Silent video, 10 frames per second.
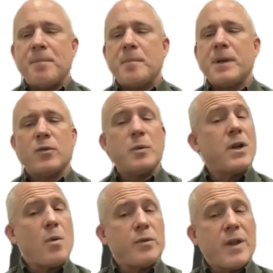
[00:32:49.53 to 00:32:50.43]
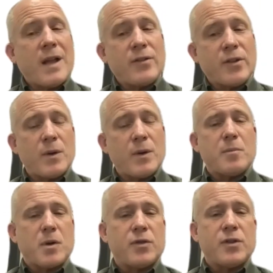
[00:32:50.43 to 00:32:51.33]
because we don't necessarily want the
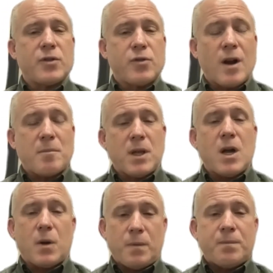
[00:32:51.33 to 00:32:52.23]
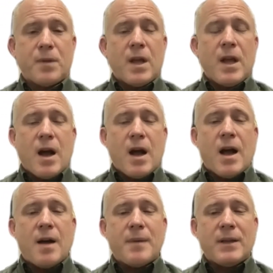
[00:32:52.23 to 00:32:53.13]
person to drop low.
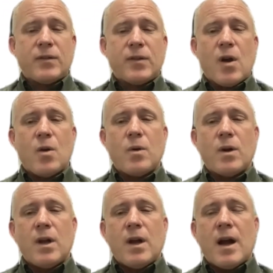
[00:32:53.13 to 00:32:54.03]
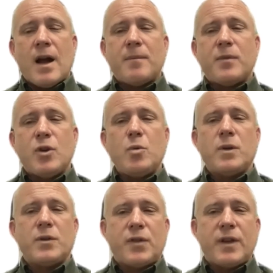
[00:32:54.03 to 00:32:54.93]
And so you
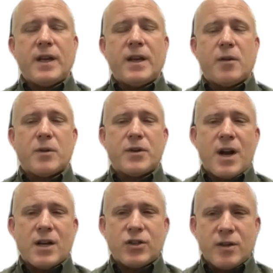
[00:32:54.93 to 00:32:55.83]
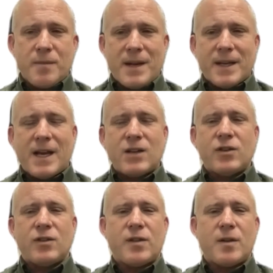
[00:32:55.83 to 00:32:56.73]
will see a reduction in
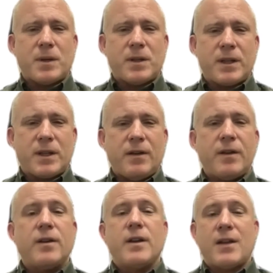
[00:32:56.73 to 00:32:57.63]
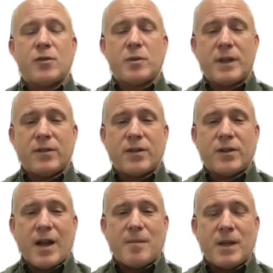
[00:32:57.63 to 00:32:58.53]
medications typically as it relates to
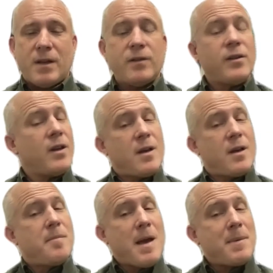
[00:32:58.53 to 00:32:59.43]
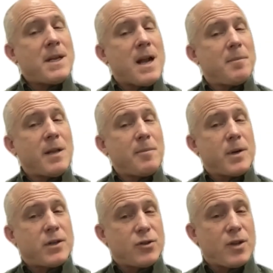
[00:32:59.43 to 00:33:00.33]
diabetes, maybe not blood
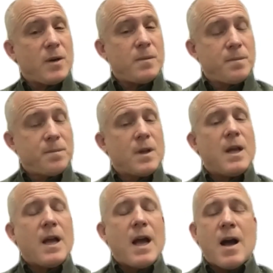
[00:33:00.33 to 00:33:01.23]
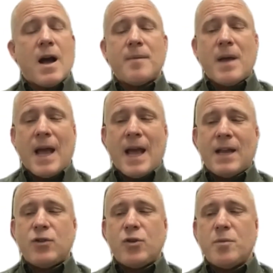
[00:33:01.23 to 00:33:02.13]
pressure though.
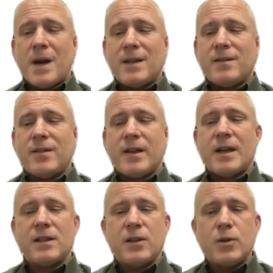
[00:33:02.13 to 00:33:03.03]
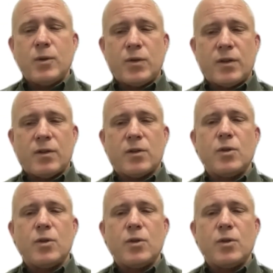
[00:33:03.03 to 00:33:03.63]
And you might see a loosened